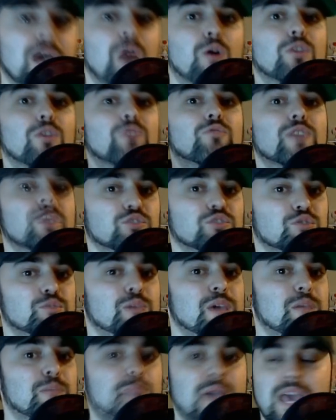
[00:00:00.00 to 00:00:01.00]
how are the wrestlers
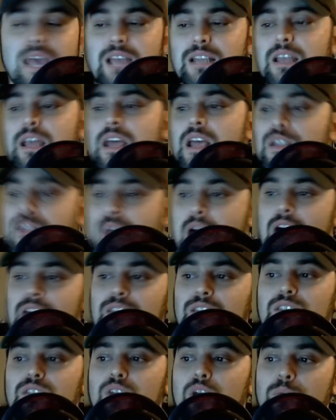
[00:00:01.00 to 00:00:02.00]
being paid now
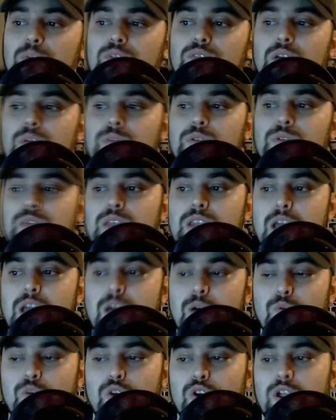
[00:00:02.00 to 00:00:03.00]
that the WWE
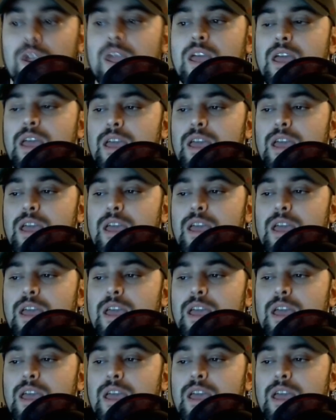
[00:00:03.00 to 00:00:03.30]
Network